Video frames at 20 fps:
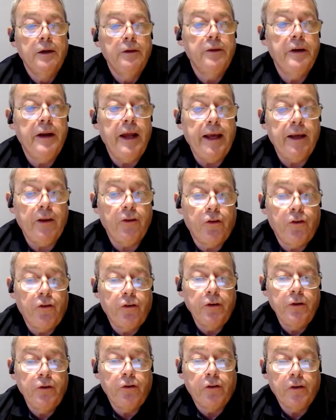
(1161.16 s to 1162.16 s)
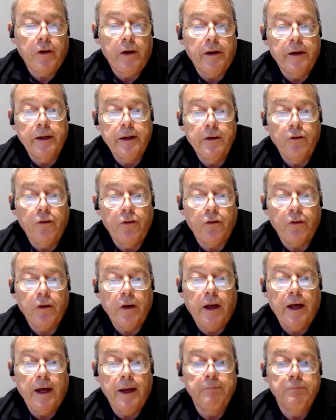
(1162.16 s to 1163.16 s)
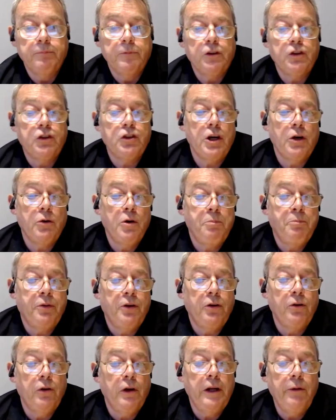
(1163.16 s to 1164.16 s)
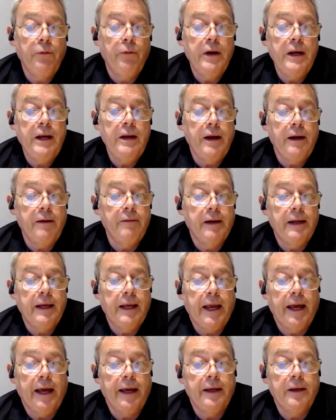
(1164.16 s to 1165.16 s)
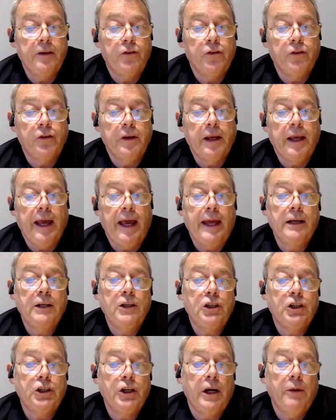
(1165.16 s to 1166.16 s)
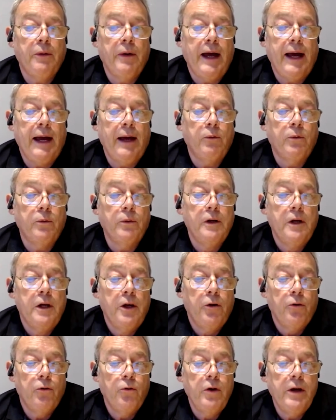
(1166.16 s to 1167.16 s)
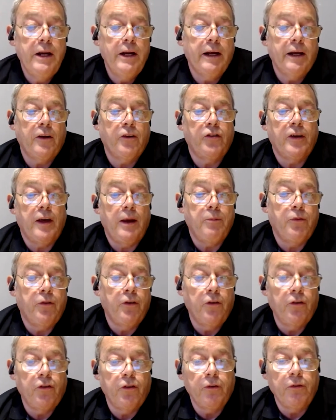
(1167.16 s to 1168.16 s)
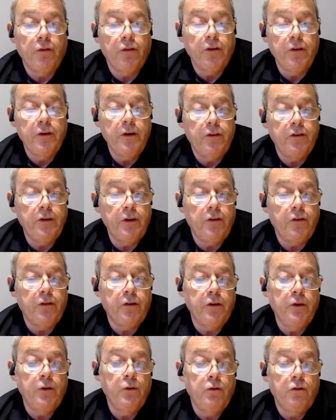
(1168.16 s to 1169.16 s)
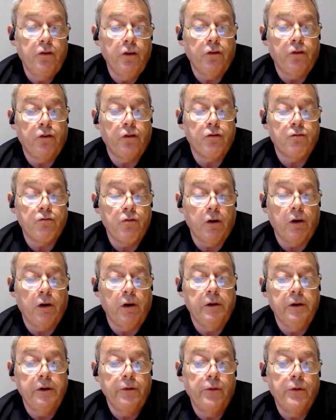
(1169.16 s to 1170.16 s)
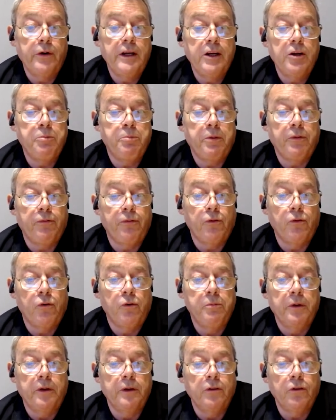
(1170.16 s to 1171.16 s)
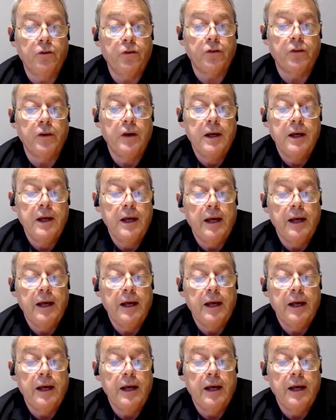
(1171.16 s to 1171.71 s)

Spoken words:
The next two slides show a purely read-only case, and again show how read acceptance of 32 does throttle the read performance,